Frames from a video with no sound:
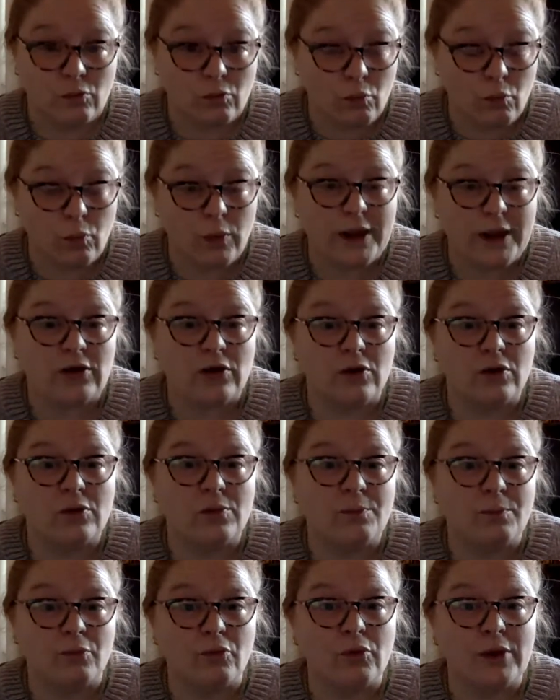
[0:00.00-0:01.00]
will
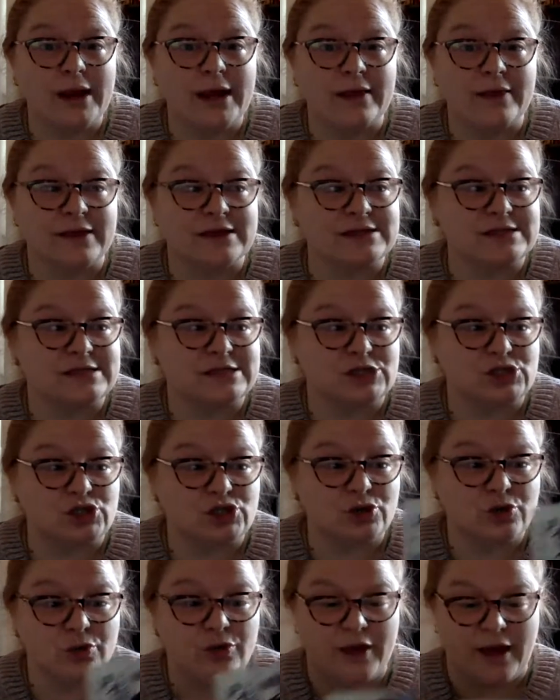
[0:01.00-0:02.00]
bring this
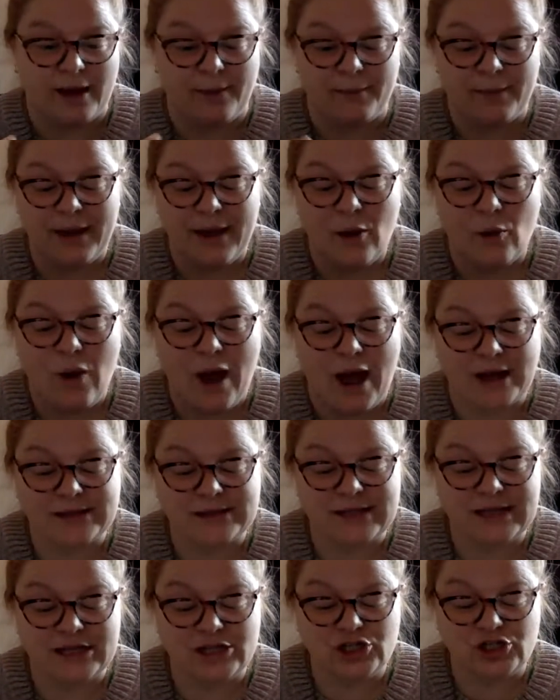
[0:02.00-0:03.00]
to them as
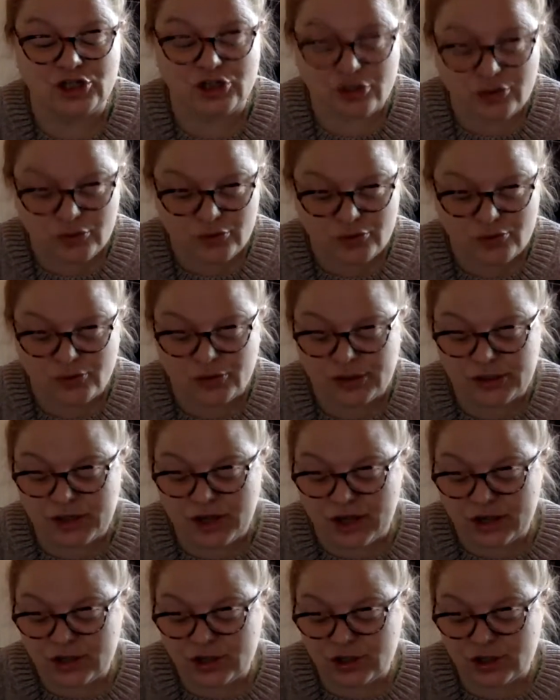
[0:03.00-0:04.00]
they choose
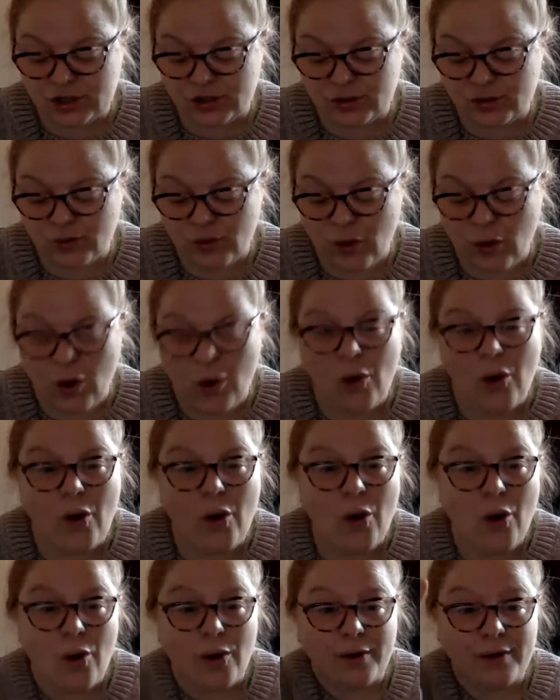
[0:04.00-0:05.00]
to
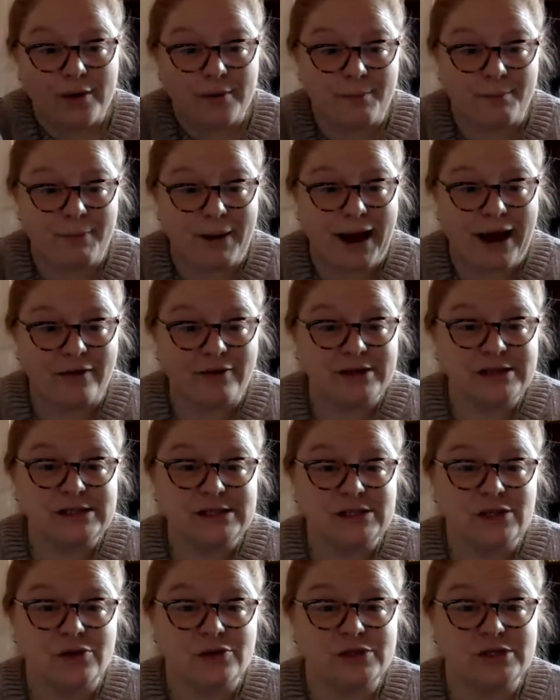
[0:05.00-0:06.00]
balance
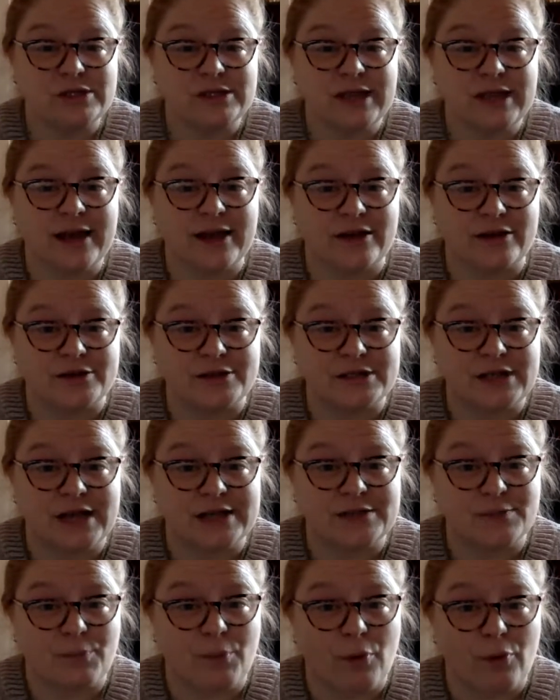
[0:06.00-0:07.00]
those scales,
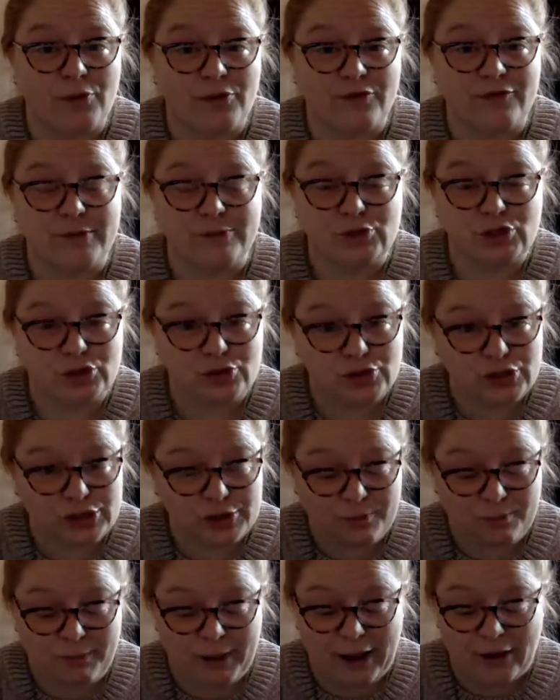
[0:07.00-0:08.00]
as both of them choose to
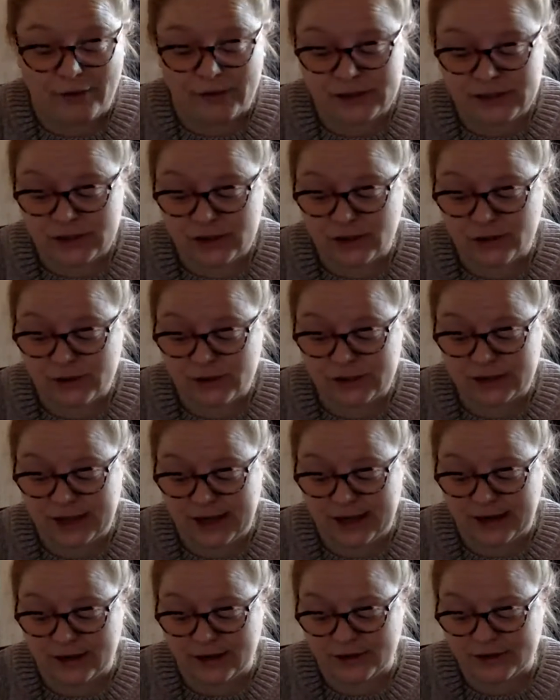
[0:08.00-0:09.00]
balance those
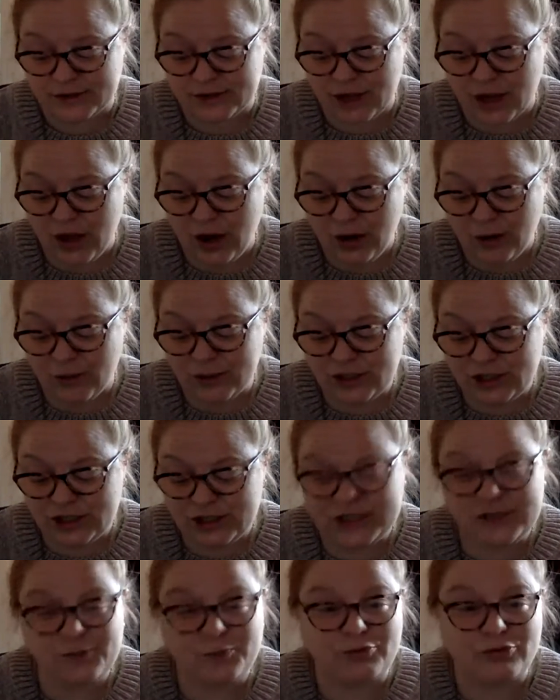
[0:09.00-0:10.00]
scales, which
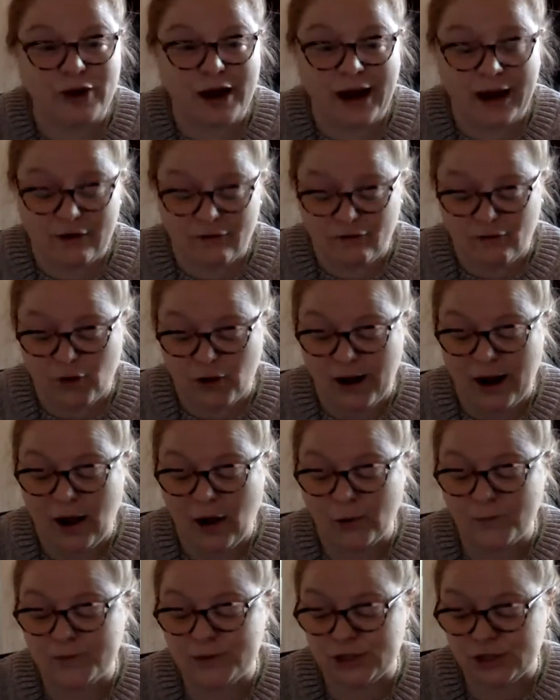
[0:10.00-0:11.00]
she's praying for
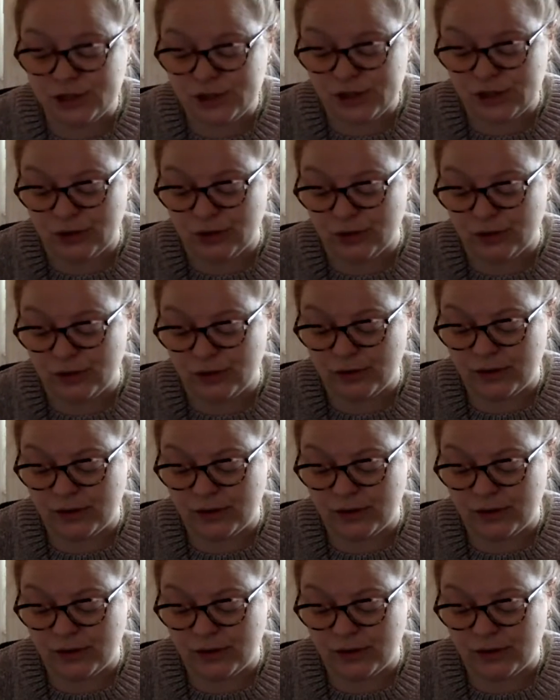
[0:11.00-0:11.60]
help to do.